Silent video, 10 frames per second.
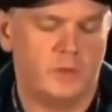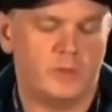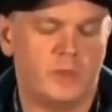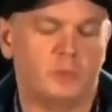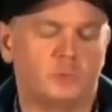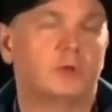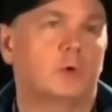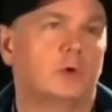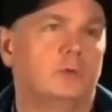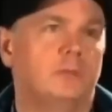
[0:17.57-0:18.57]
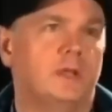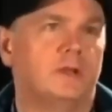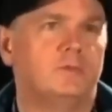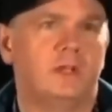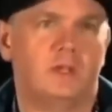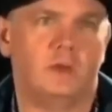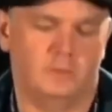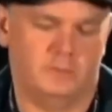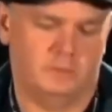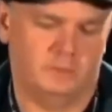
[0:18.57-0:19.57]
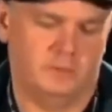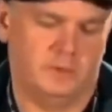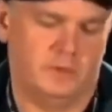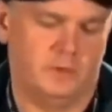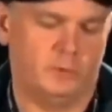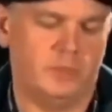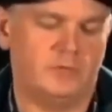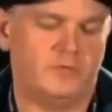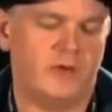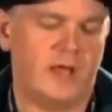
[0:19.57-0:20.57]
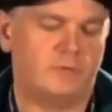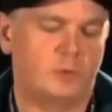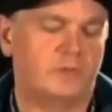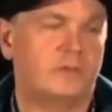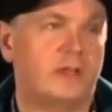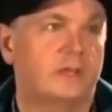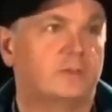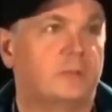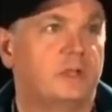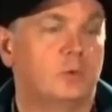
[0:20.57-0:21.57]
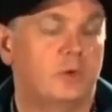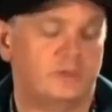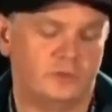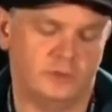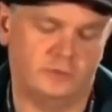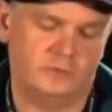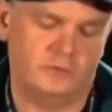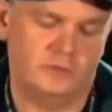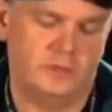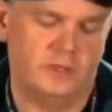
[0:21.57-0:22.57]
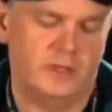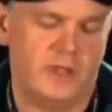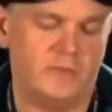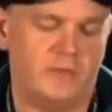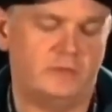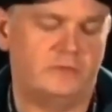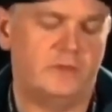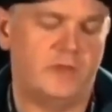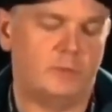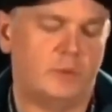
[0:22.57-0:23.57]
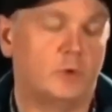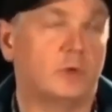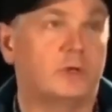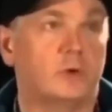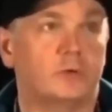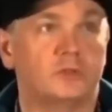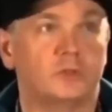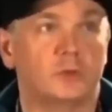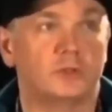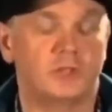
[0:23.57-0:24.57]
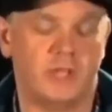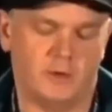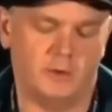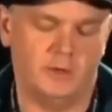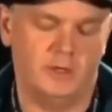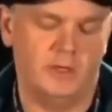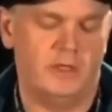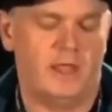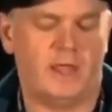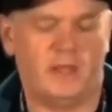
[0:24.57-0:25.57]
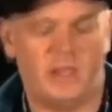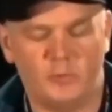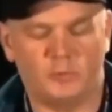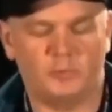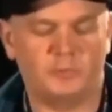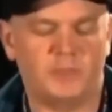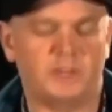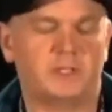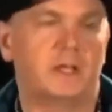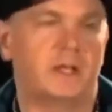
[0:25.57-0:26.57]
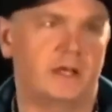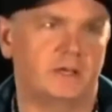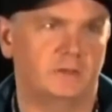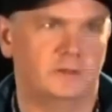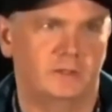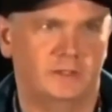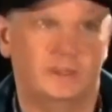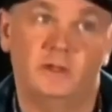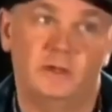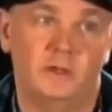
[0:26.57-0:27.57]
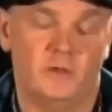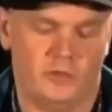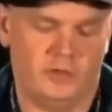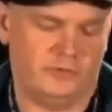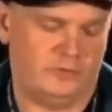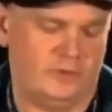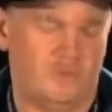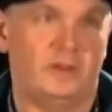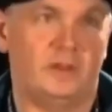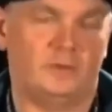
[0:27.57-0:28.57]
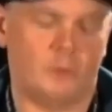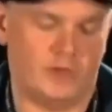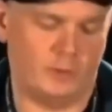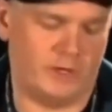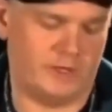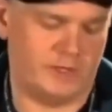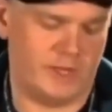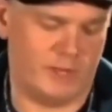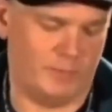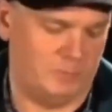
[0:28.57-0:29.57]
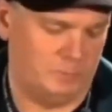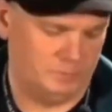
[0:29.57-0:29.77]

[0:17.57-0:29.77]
They would record me on video, reading 5 quick science-based questions, and then send that recording over to Georgetown, and he would respond in kind. This is what I read on camera.